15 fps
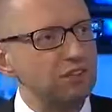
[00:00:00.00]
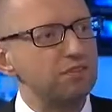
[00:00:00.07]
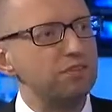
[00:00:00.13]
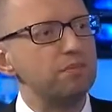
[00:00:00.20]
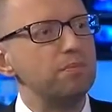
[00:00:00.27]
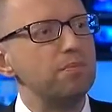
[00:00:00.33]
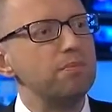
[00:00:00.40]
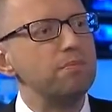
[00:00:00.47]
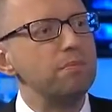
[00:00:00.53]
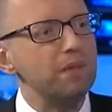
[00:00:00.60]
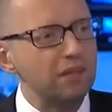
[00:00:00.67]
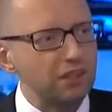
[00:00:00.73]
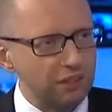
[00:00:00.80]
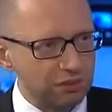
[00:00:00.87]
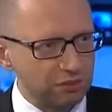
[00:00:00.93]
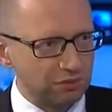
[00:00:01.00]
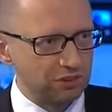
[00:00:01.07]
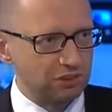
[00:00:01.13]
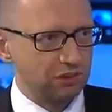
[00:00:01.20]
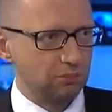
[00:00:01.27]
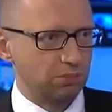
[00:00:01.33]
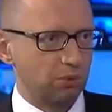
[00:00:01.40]
of military
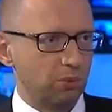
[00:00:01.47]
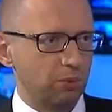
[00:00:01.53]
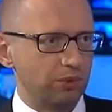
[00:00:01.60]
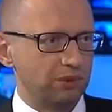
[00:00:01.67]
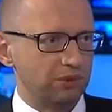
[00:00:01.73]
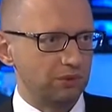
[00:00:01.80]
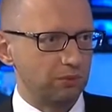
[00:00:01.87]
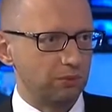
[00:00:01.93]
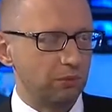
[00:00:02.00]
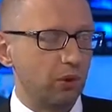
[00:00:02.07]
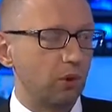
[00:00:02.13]
support, we